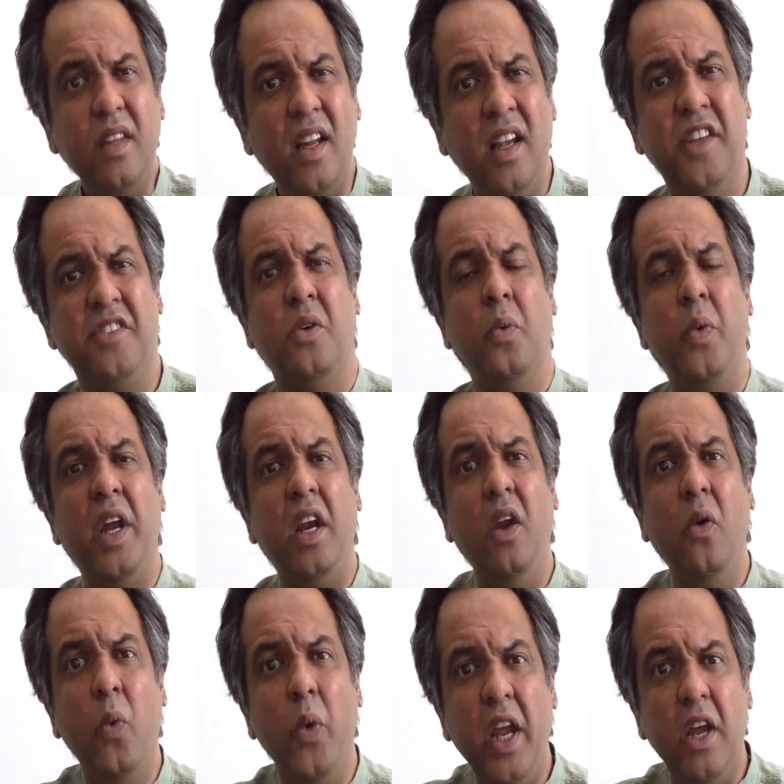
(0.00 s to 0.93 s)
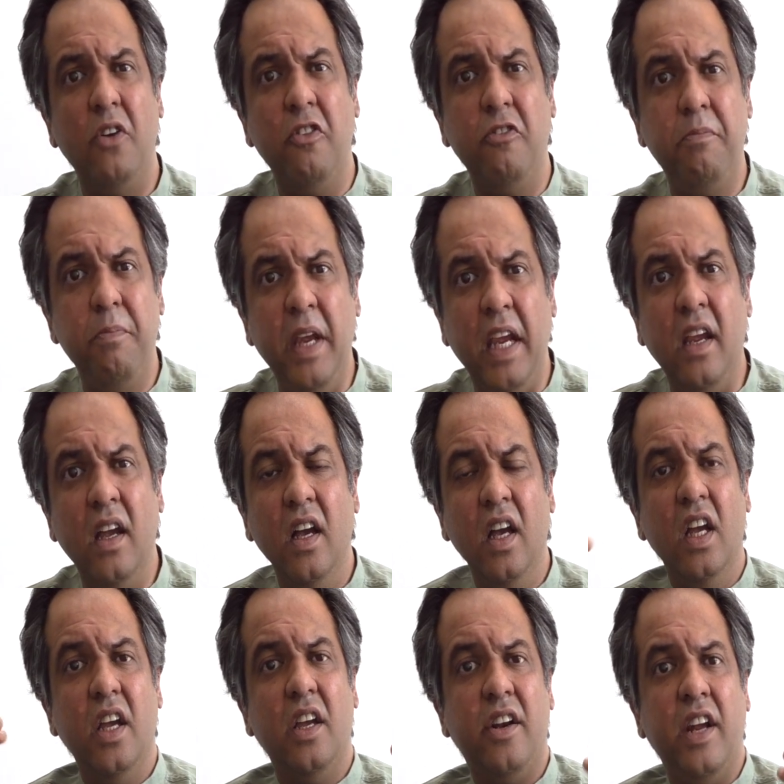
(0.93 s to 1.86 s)
as a very way of being
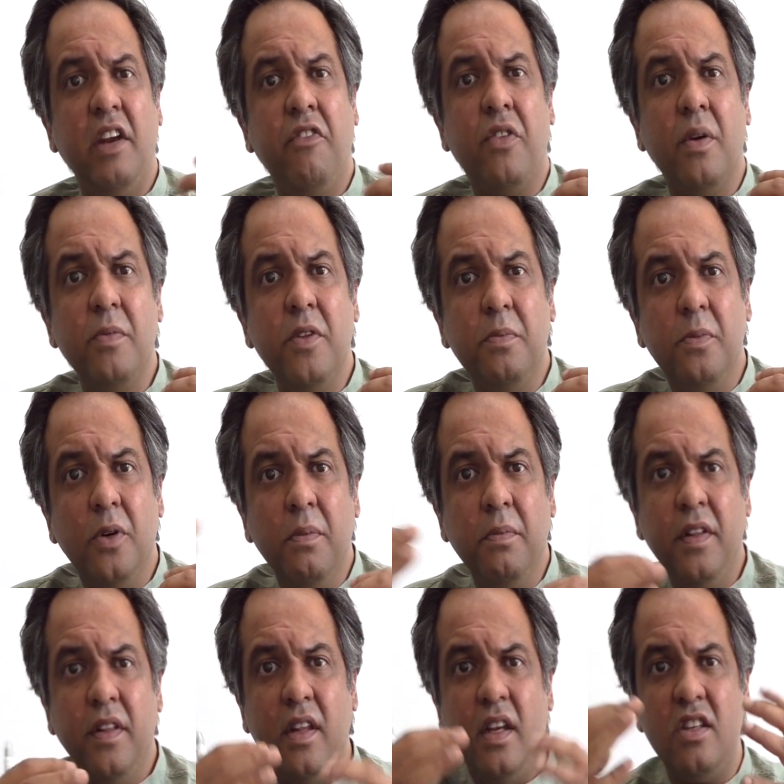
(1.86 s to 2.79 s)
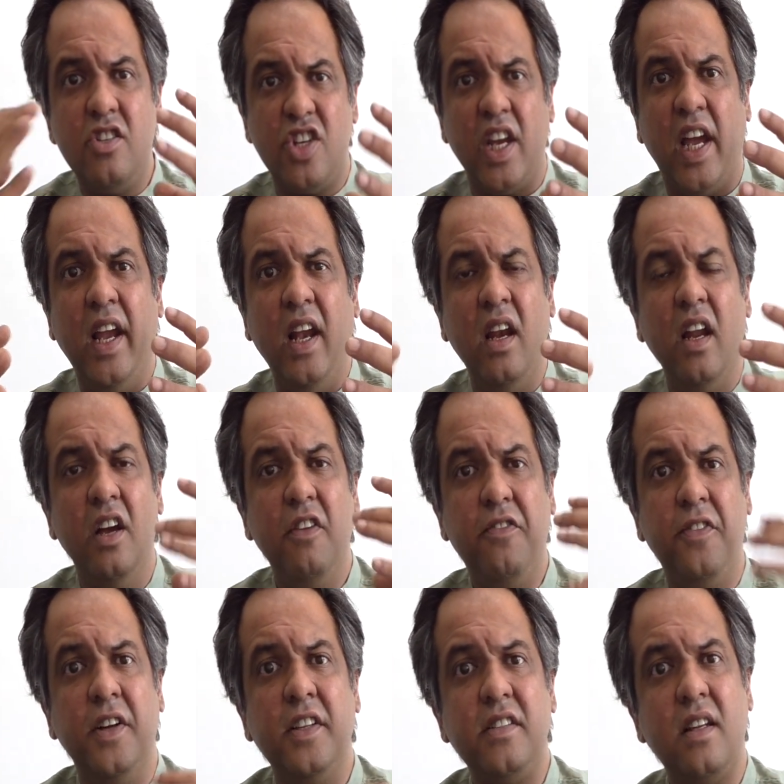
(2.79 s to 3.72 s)
right from the moment the child
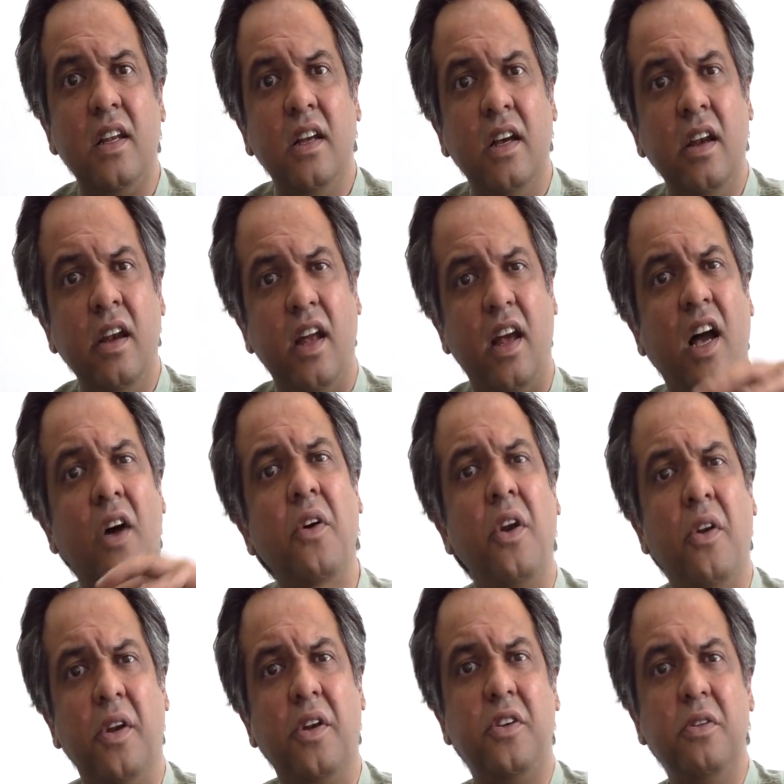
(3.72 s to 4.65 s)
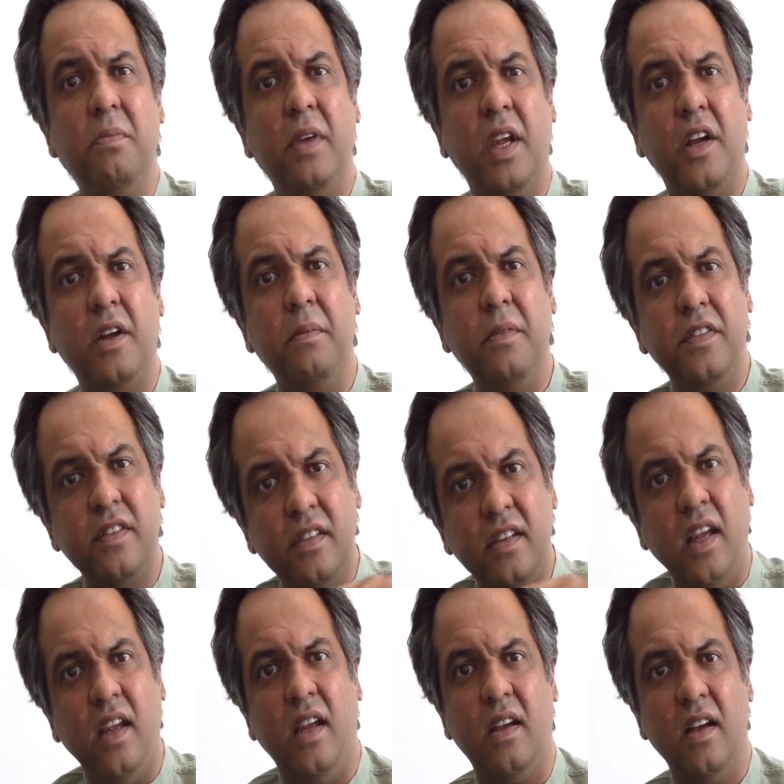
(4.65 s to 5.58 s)
first learned how not to make a
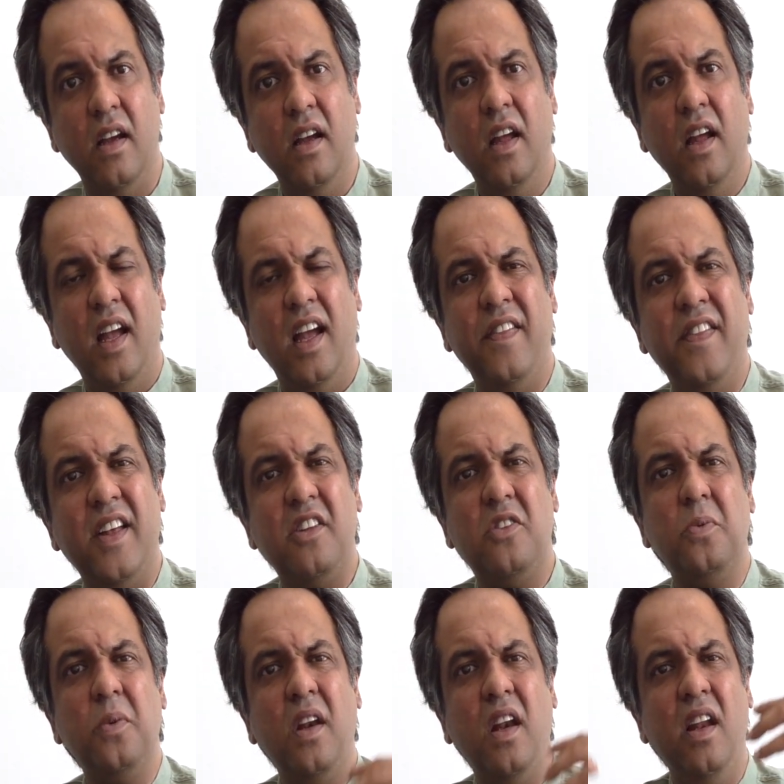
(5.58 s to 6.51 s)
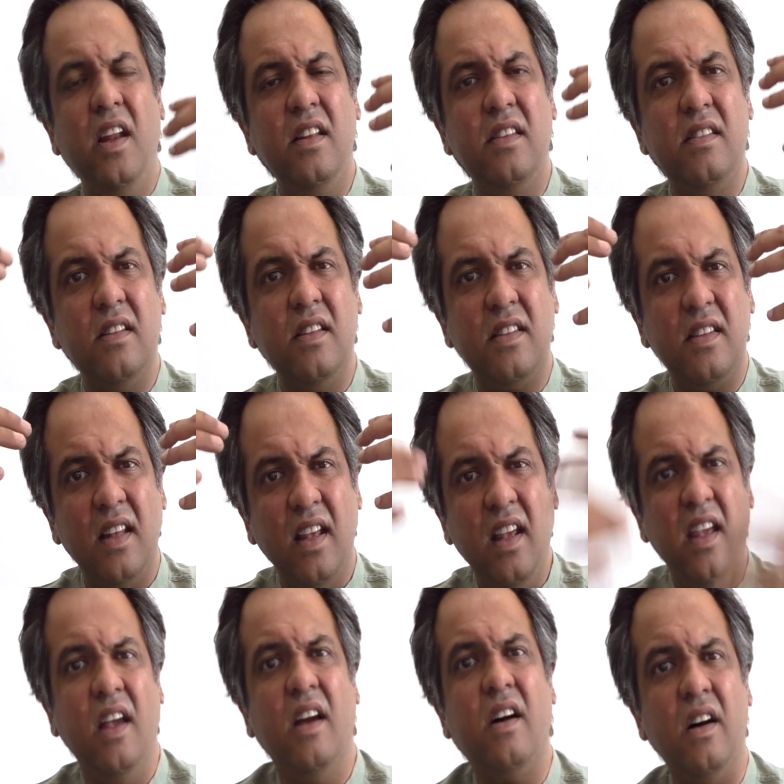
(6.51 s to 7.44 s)
mistake. And that's what leads us
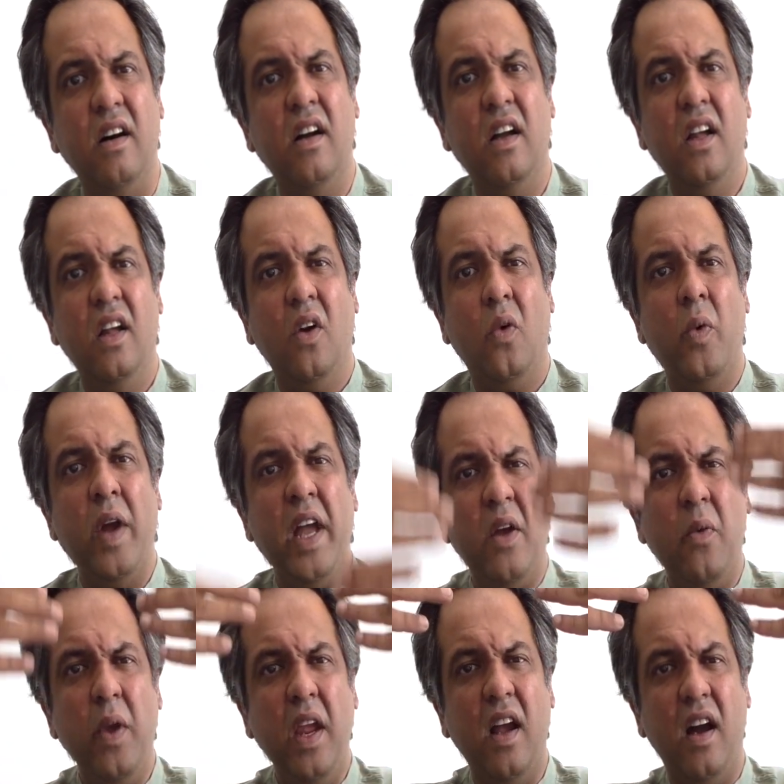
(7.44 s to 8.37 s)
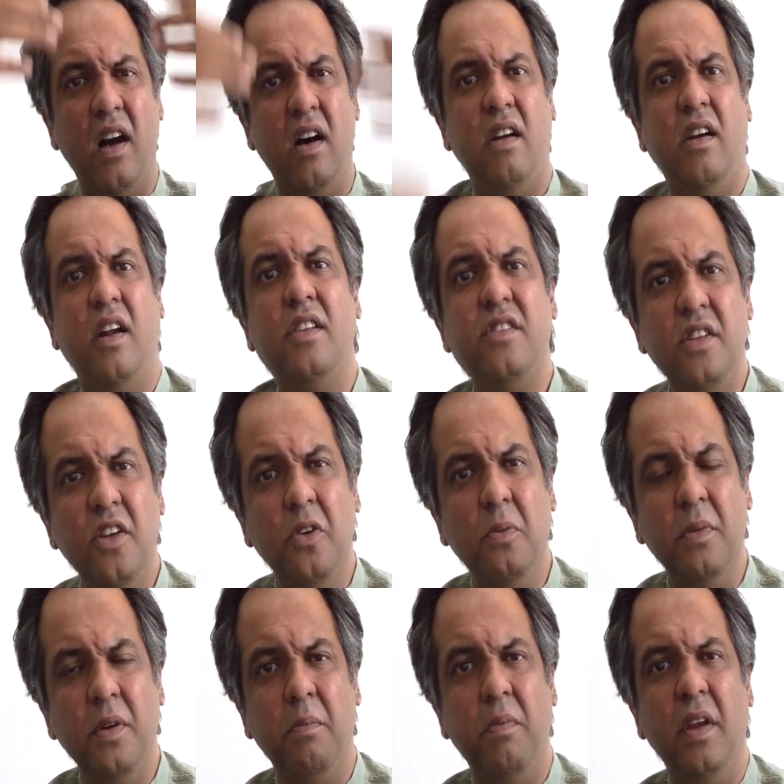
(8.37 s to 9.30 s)
here, where we are as
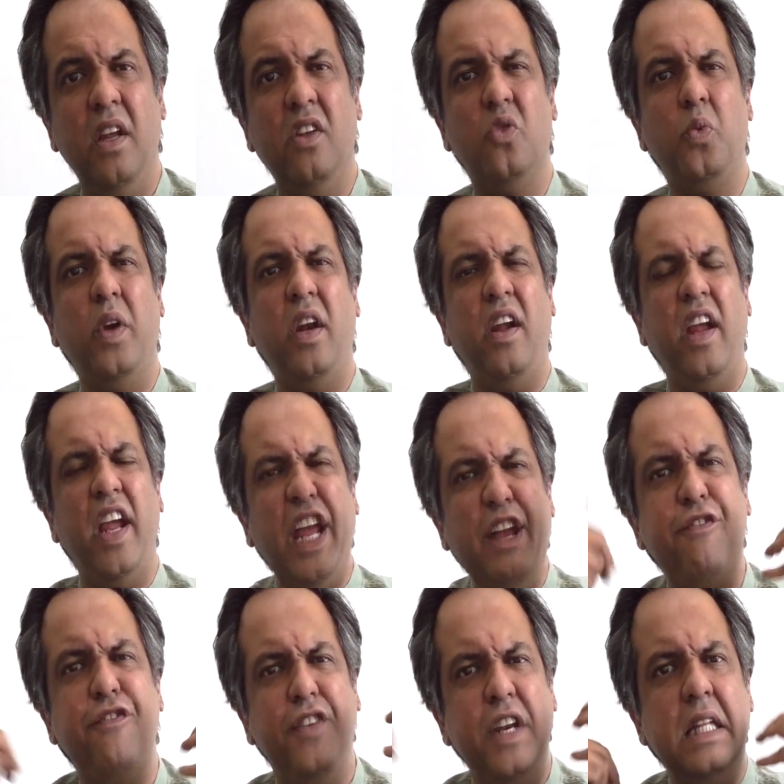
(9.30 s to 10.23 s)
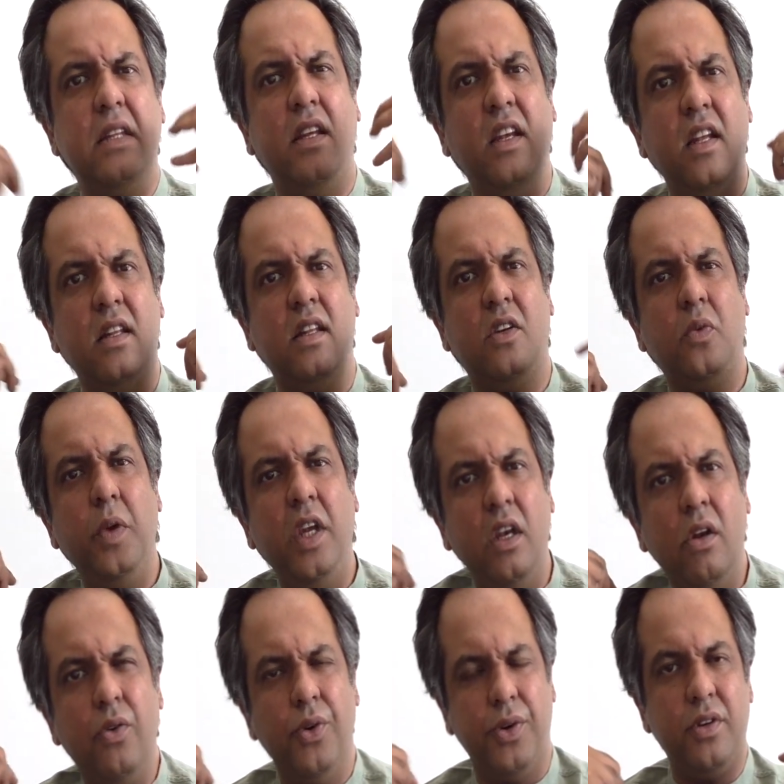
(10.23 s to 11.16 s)
human beings, where everything that we
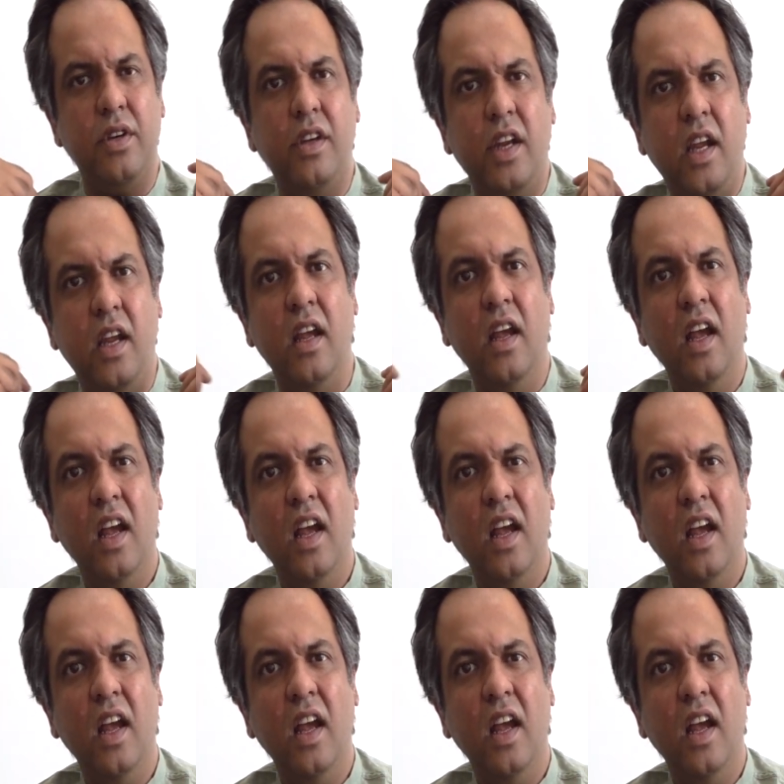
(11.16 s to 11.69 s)
know today